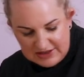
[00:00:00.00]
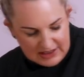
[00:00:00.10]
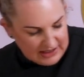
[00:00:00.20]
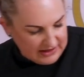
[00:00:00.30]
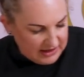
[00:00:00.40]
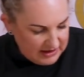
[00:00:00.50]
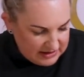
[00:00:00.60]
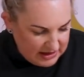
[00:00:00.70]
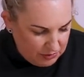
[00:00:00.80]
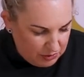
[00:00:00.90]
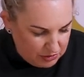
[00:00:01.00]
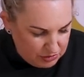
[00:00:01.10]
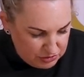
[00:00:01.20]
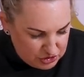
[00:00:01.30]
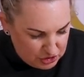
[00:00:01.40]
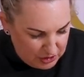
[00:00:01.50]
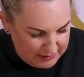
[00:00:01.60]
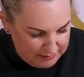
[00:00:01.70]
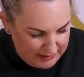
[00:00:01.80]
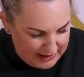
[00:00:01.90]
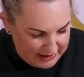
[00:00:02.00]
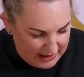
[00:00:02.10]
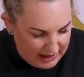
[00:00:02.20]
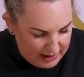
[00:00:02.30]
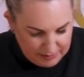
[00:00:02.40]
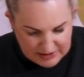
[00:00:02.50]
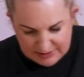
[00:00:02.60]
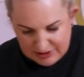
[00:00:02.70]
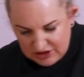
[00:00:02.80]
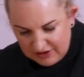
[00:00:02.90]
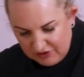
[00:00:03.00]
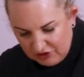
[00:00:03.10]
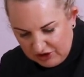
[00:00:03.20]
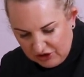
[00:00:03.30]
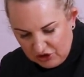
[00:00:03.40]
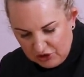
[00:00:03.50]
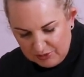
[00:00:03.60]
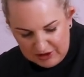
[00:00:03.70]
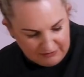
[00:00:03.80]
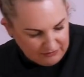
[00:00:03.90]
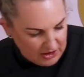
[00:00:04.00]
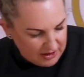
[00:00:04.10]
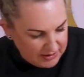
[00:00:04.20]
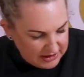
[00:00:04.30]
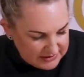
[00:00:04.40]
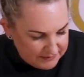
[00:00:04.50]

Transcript: together, they will join back up, especially if you're in a humid environment.